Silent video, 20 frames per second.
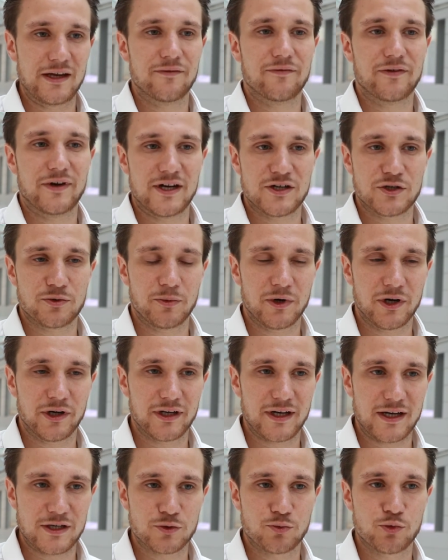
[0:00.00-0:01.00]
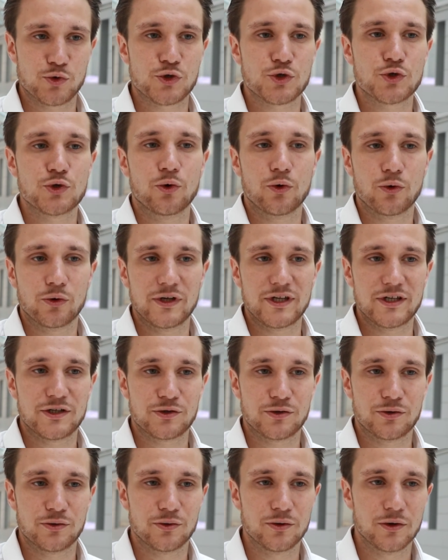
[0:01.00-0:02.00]
in financial market, as opposed to only
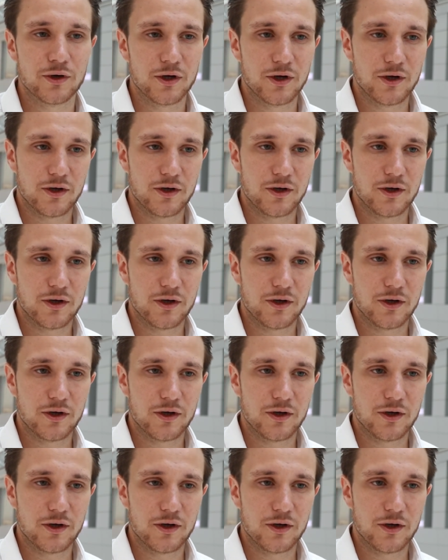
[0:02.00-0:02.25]
two,